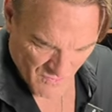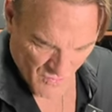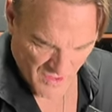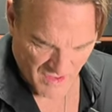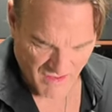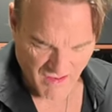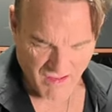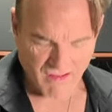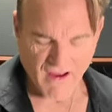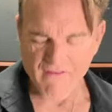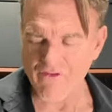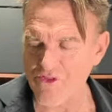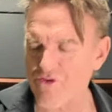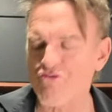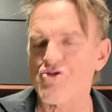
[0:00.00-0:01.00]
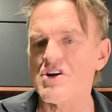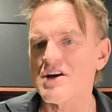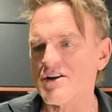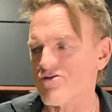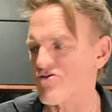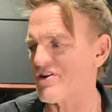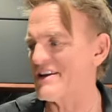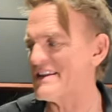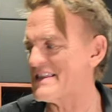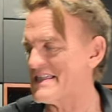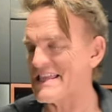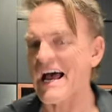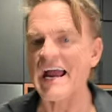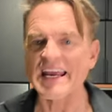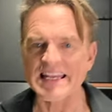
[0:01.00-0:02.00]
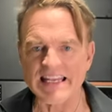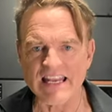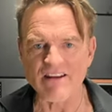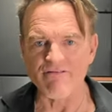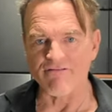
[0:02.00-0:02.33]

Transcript: What's this? I have 390